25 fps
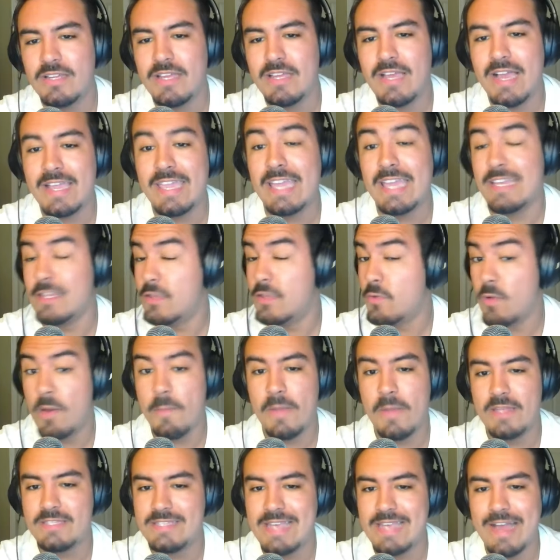Again, three
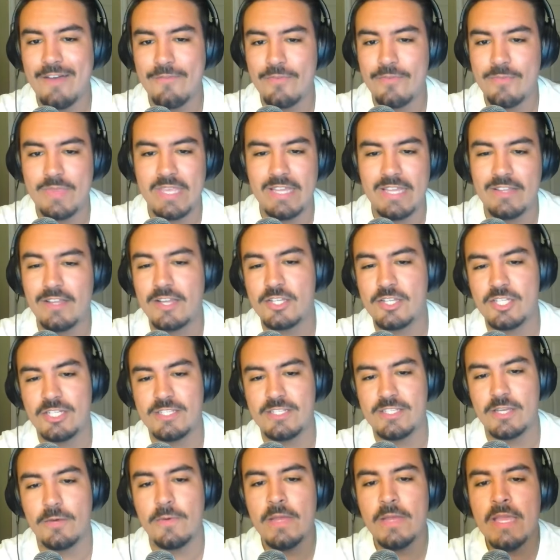months out from the election.
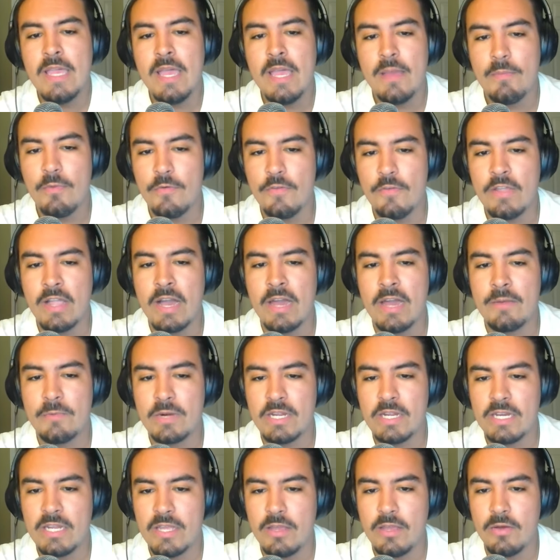So moving on, we're
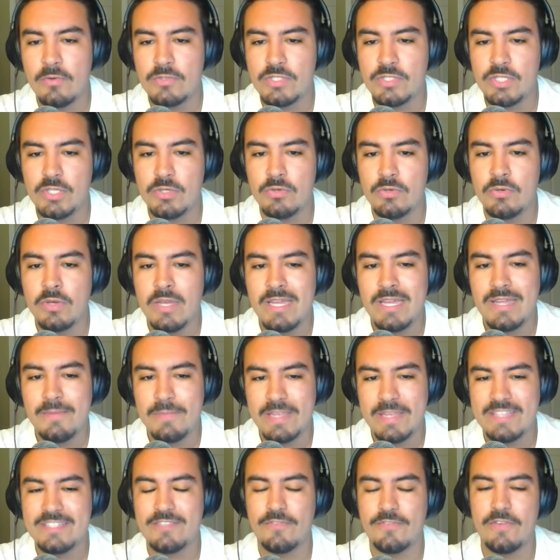going to go to
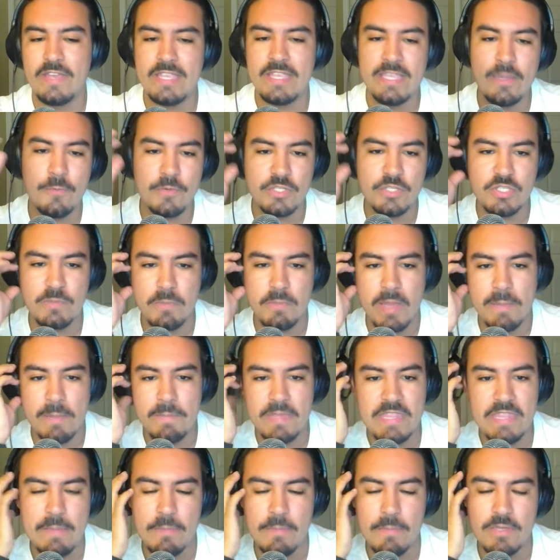Pennsylvania, which might be
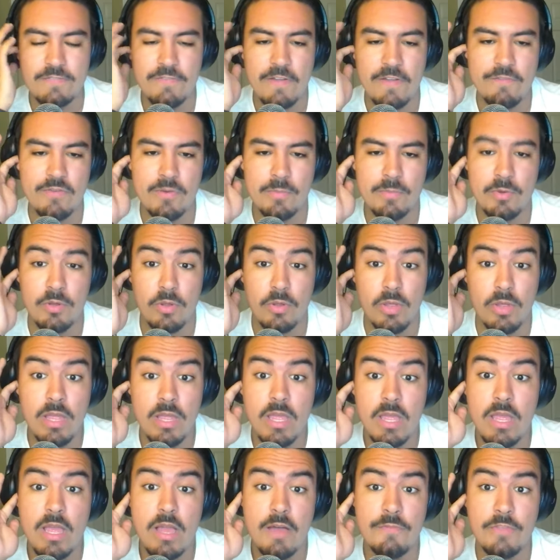the most favorable
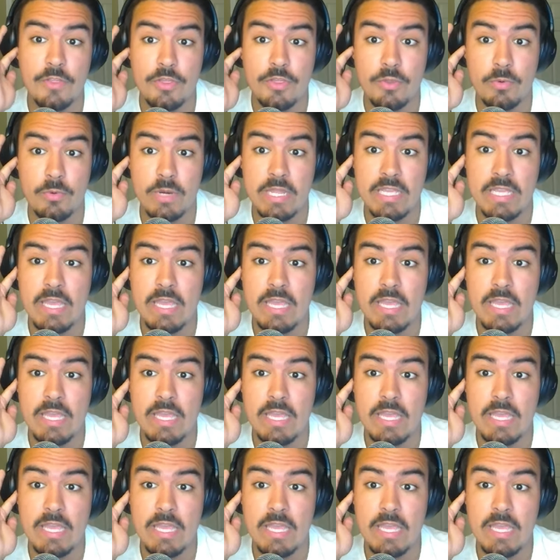of the three